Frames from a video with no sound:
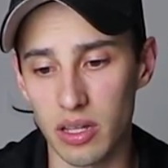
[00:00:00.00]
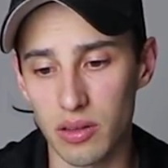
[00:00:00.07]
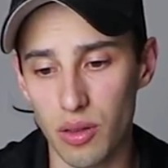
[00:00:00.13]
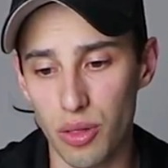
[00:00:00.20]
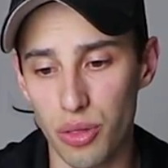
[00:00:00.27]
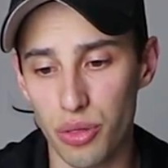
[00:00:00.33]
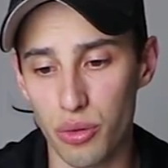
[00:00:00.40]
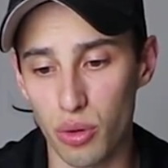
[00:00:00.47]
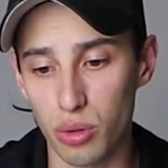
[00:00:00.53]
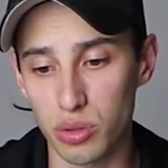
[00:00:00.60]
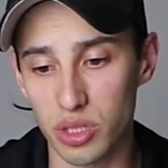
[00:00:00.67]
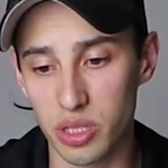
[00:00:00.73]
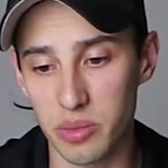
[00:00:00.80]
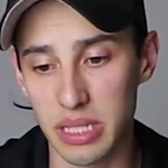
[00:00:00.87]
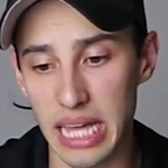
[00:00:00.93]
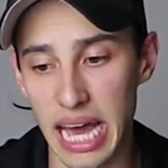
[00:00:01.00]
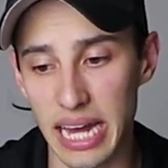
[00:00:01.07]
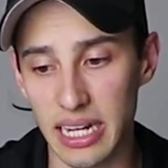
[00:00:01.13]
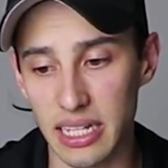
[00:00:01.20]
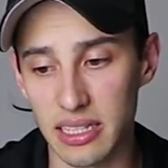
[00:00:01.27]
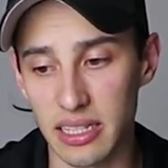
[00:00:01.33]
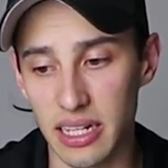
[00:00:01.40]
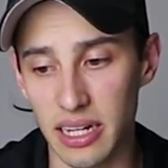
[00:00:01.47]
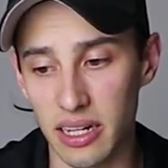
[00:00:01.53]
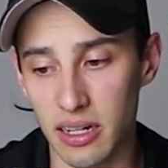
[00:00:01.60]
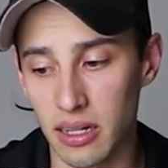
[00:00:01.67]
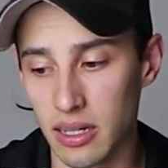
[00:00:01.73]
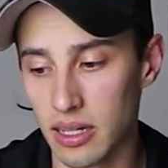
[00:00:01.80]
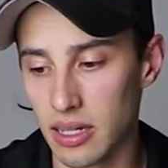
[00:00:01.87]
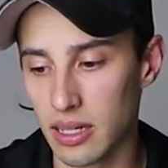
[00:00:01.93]
throw some of that in
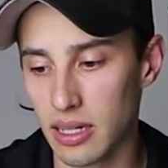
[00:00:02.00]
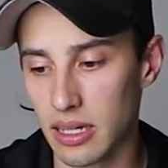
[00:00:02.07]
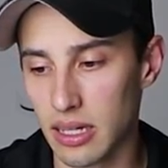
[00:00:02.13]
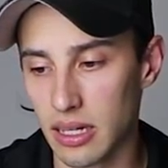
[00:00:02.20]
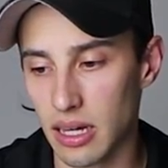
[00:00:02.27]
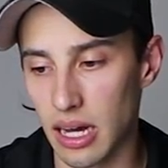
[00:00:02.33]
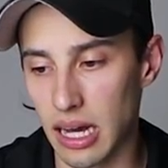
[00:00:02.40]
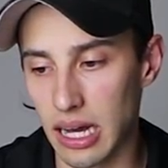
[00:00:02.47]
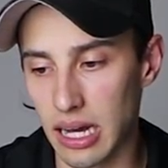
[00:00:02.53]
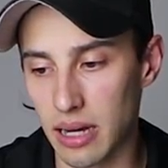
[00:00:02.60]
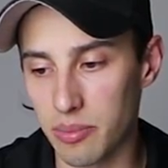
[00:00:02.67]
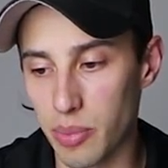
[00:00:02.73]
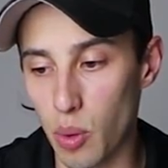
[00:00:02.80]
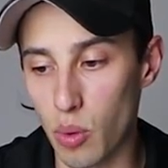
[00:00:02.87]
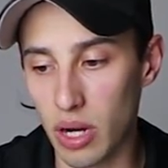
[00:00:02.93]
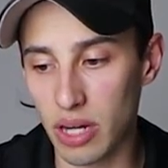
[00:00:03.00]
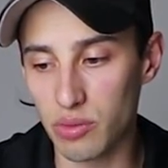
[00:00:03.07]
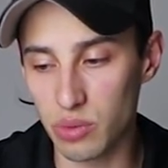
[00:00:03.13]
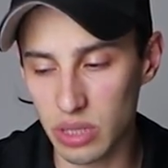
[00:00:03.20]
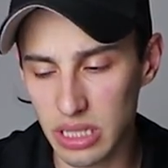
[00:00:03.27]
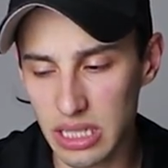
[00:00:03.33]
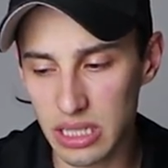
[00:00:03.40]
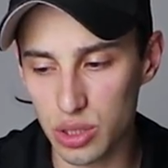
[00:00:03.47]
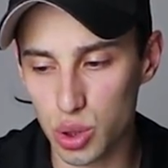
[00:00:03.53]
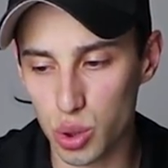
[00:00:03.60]
there. But what I really